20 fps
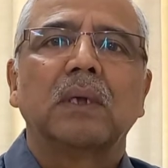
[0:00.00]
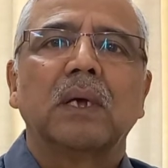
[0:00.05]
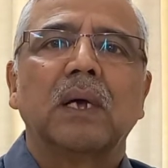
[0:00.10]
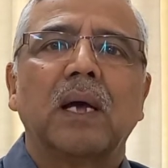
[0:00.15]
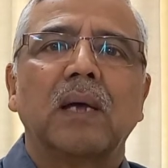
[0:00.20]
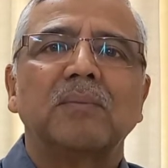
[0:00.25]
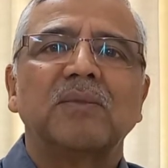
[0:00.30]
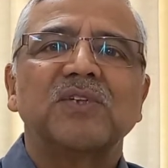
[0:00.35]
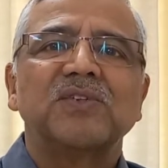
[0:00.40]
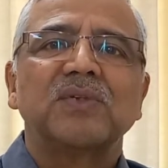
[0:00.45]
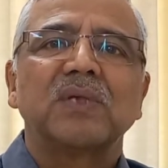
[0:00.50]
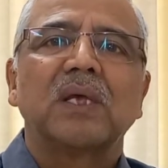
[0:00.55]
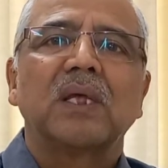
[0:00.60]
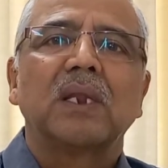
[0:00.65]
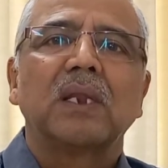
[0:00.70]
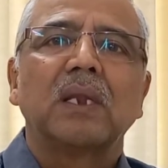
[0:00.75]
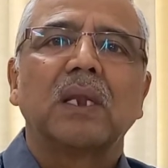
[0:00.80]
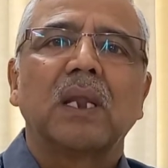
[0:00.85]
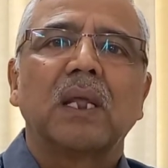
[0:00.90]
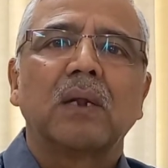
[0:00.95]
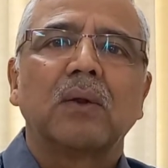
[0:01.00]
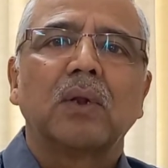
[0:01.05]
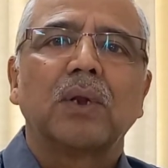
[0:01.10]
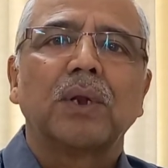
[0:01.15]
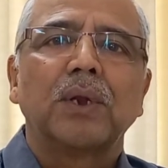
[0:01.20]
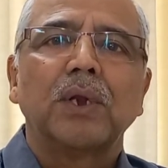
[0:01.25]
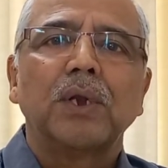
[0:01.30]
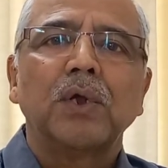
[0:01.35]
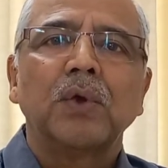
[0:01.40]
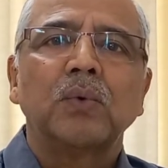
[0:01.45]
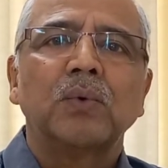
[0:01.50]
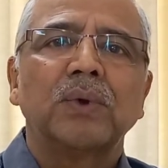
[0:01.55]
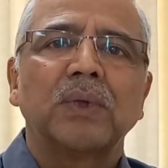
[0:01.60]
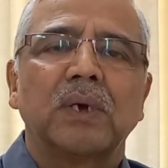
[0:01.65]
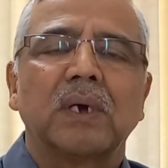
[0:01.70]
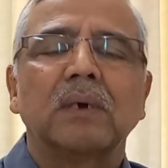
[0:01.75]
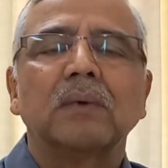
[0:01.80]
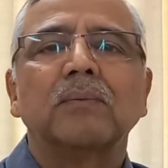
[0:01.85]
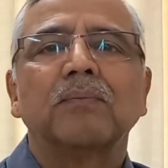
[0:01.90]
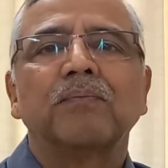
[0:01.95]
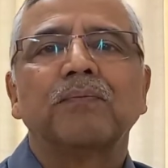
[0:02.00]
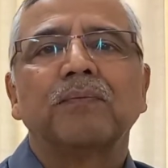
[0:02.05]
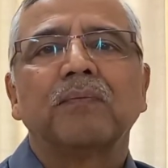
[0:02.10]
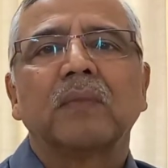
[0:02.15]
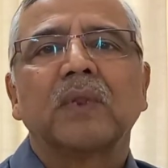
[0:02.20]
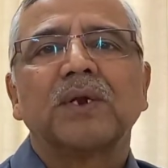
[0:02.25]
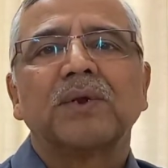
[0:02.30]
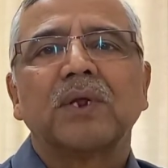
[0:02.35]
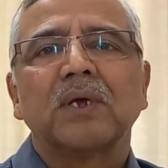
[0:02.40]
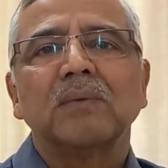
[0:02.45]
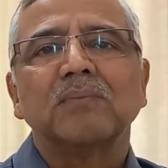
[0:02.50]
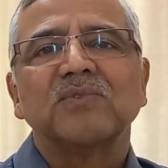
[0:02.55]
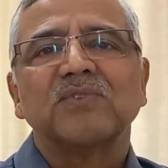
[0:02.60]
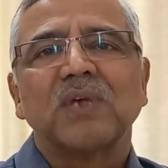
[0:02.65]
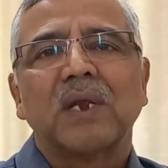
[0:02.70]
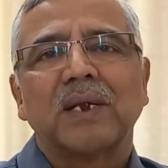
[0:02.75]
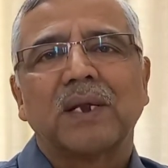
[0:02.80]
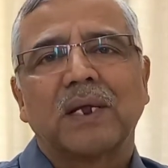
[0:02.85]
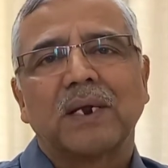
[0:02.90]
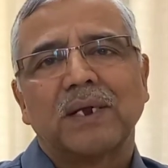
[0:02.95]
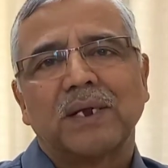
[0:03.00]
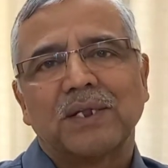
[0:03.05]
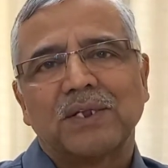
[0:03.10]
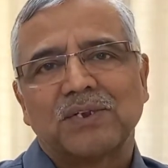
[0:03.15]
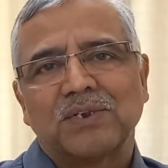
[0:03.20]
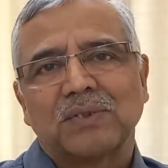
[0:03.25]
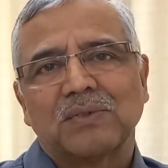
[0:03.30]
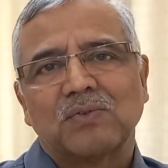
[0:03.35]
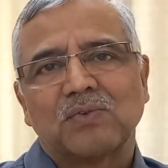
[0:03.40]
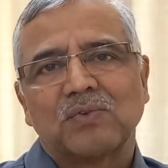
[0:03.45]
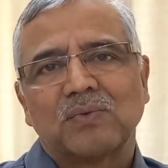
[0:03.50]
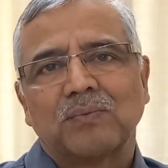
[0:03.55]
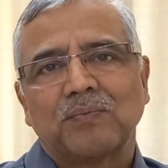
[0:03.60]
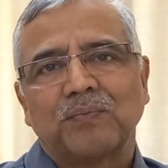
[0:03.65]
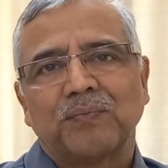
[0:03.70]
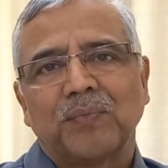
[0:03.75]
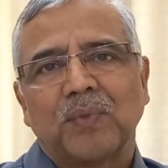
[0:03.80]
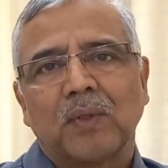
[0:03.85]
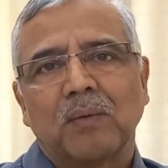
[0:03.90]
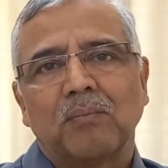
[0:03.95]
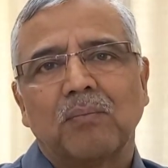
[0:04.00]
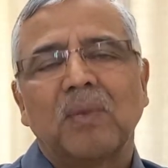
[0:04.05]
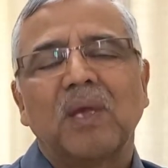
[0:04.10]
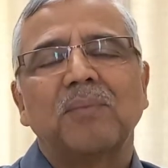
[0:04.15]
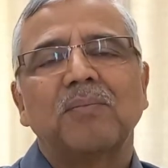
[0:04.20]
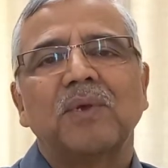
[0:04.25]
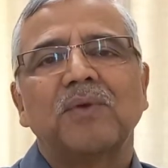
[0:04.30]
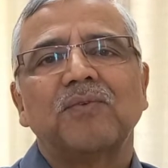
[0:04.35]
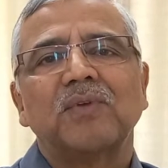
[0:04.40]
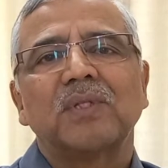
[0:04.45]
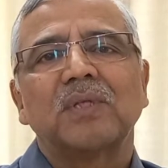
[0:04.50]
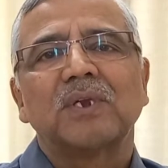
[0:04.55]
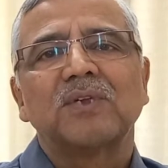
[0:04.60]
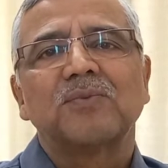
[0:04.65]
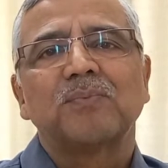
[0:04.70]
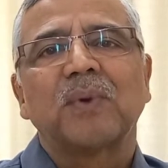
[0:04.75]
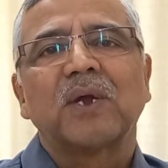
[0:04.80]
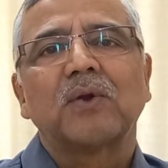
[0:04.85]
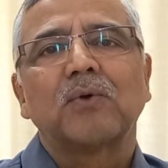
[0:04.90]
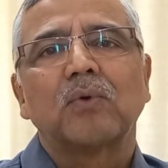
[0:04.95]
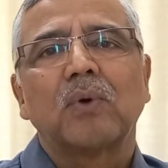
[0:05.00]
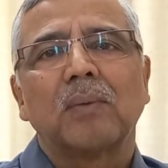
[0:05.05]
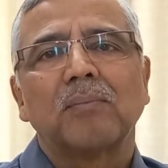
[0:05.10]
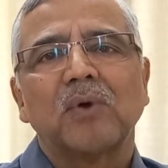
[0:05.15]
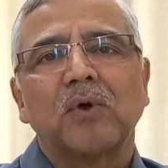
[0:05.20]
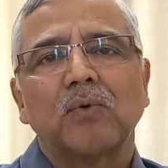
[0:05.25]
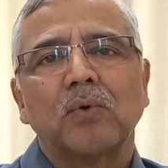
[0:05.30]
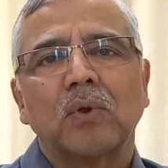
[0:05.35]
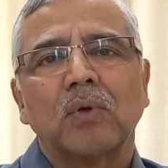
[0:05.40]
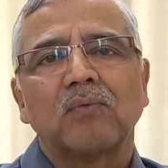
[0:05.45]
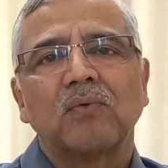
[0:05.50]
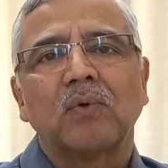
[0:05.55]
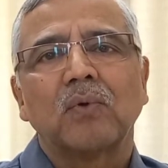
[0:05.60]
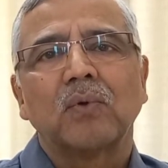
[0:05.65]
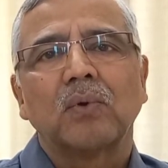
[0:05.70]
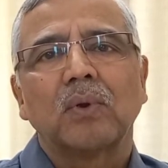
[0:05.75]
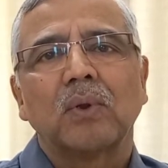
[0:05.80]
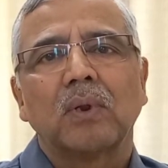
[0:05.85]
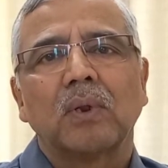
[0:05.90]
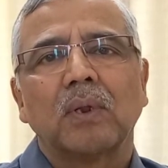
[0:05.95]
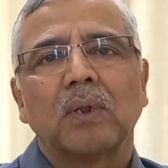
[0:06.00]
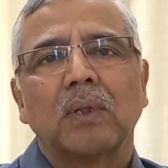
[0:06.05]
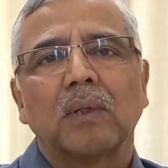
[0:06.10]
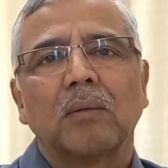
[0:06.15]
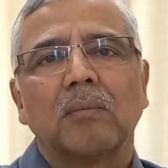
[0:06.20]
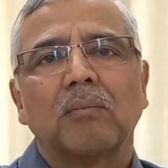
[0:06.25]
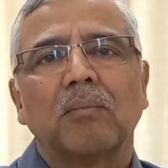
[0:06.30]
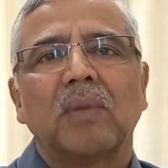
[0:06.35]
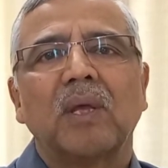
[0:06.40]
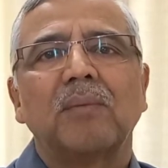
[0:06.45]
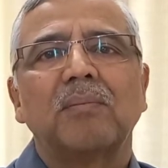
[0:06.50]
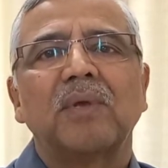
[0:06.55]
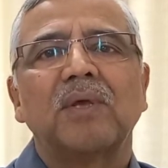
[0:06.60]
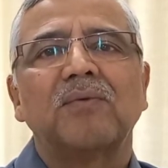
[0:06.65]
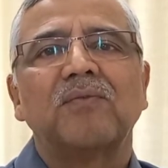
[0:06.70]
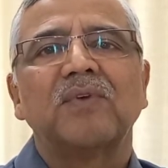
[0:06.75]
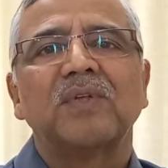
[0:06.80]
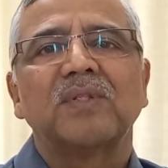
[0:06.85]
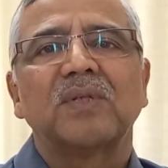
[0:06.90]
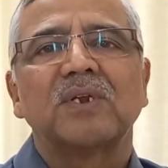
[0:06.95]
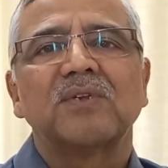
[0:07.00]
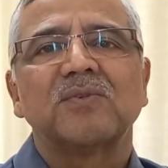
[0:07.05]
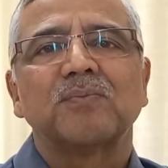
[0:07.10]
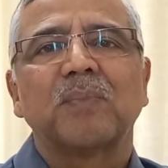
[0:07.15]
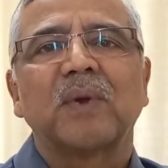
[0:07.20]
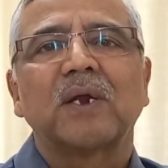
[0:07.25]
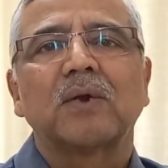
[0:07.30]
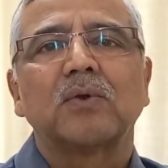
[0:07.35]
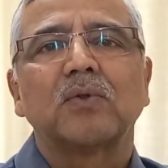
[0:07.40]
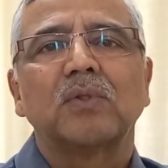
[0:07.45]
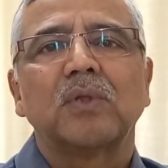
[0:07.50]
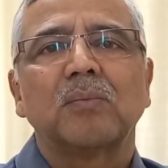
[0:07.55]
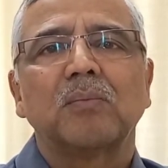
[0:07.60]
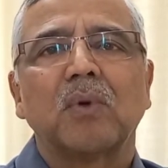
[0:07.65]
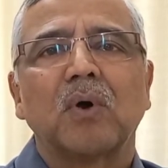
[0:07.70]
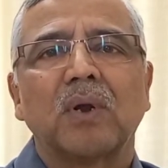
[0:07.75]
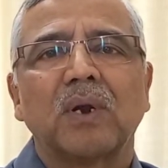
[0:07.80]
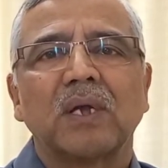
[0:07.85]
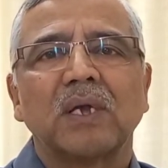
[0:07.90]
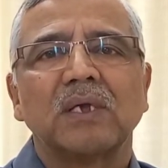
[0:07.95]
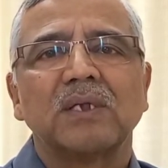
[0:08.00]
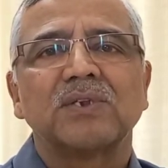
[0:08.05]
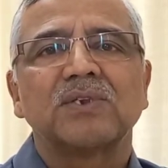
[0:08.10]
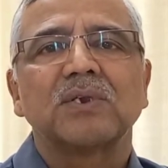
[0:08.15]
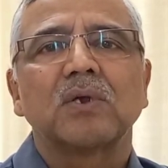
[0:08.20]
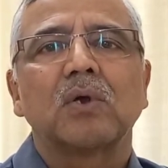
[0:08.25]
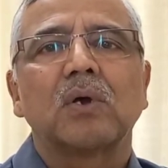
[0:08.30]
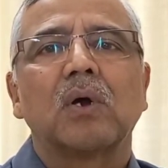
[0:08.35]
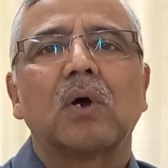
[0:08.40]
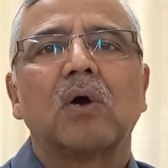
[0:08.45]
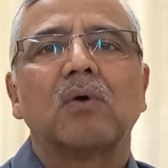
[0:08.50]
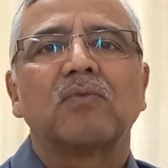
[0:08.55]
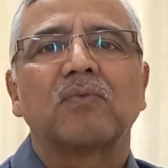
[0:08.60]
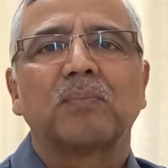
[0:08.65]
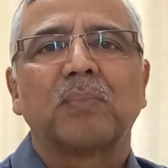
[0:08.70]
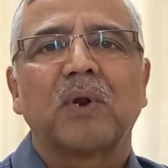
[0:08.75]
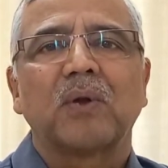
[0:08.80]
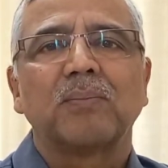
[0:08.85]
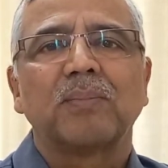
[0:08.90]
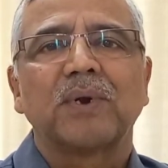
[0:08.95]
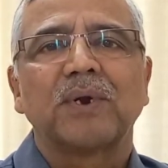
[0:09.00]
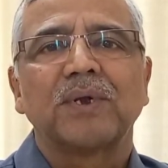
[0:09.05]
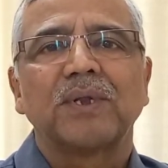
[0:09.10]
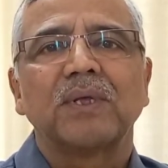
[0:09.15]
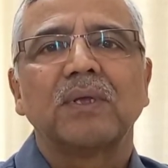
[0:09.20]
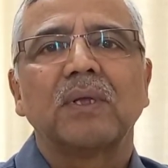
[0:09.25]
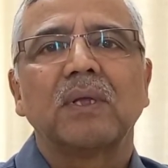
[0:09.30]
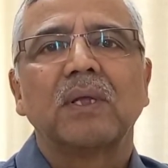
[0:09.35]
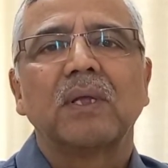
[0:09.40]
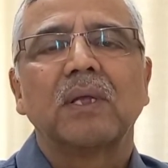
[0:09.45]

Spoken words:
I may say renewed terms and conditions. Maybe with respect to amount of loan, maybe with respect to the mortgage of property,